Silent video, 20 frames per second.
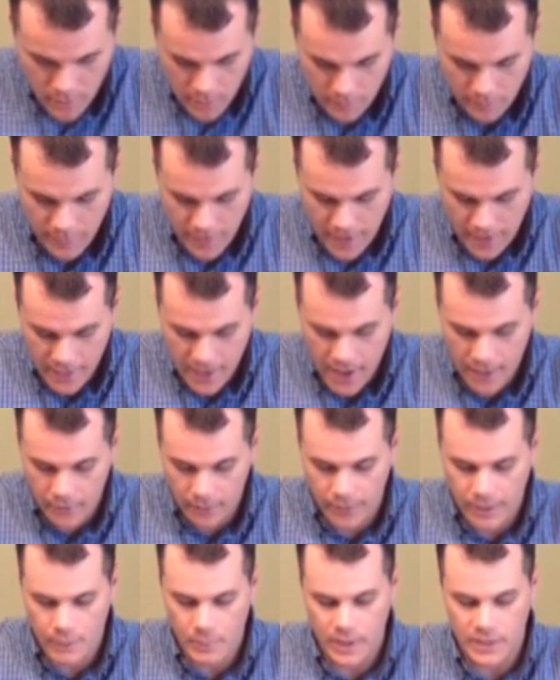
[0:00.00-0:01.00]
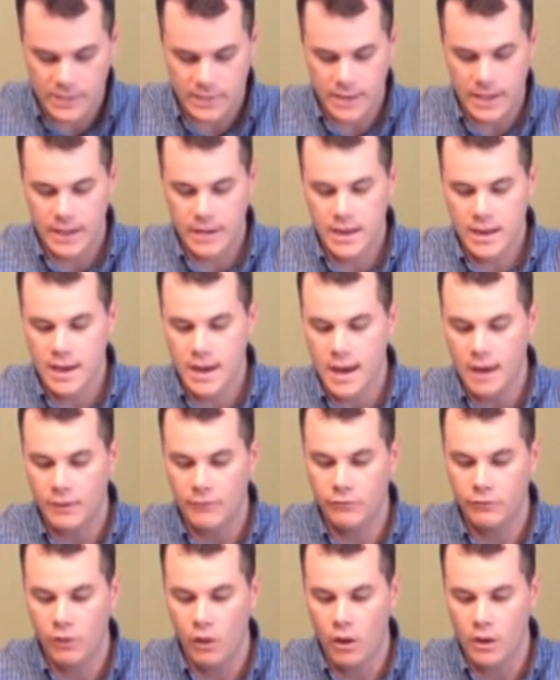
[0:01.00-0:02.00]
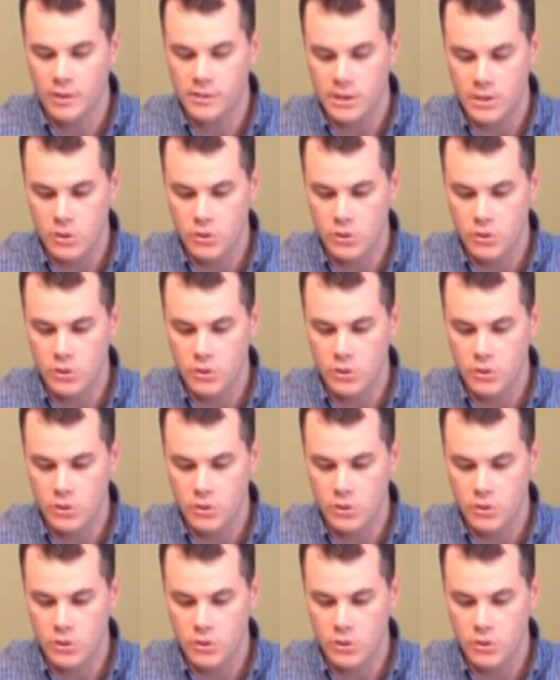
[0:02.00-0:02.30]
That kind of limits any kind of flaws that